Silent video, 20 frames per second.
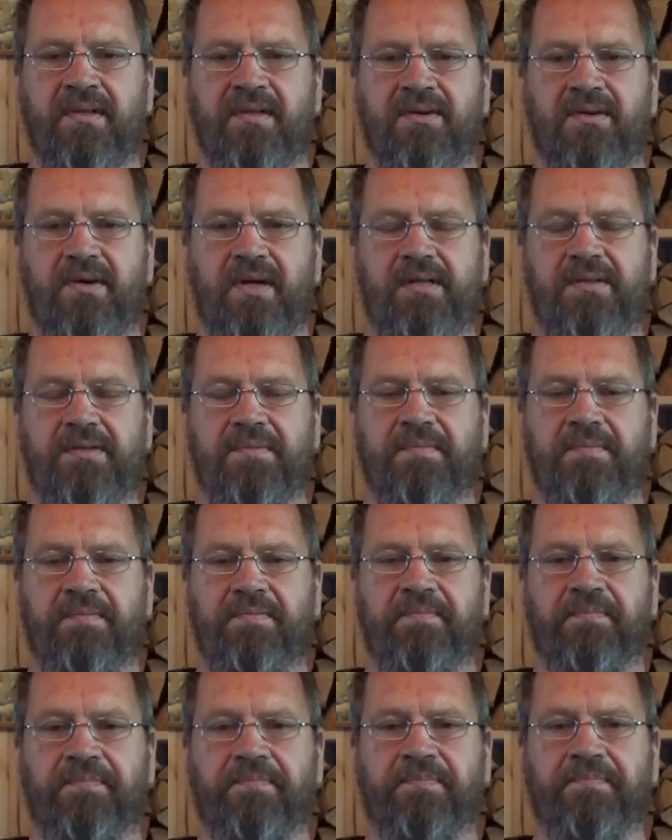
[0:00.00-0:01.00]
All right.
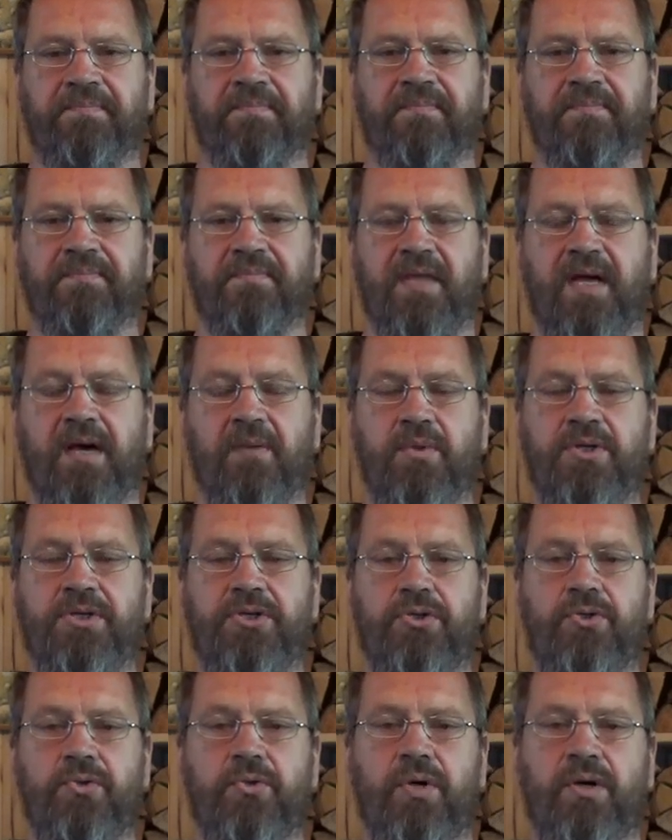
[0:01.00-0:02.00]
I
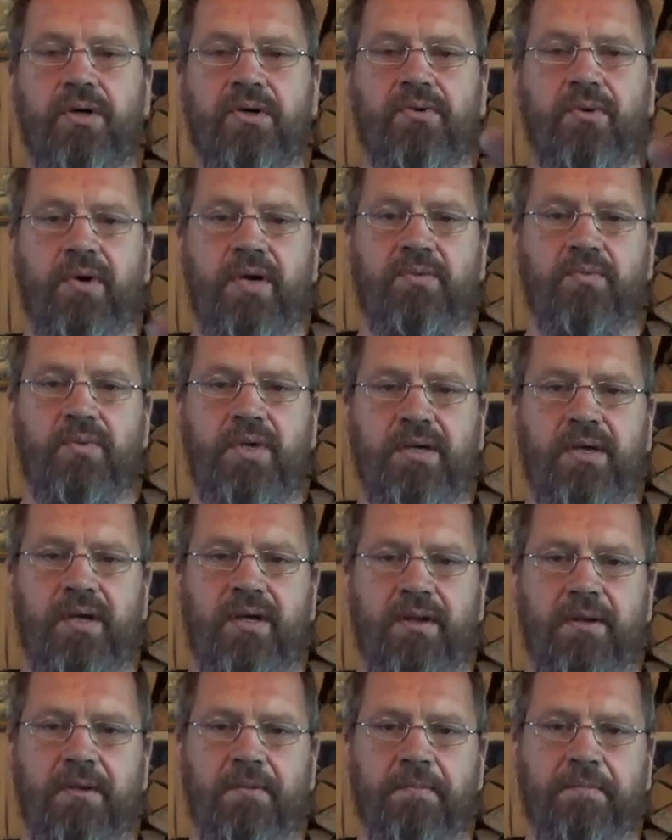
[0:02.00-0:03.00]
wish you a great
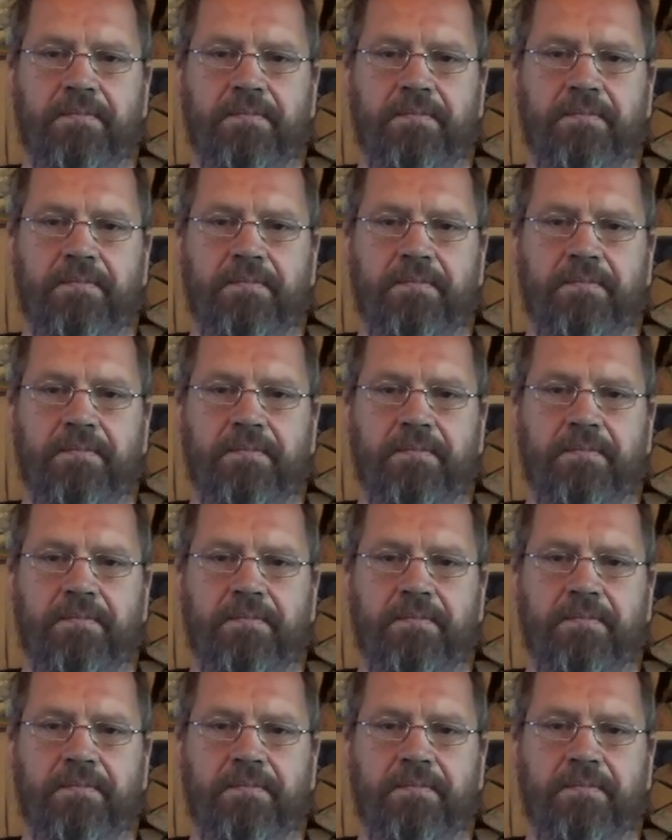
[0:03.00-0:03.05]
weekend.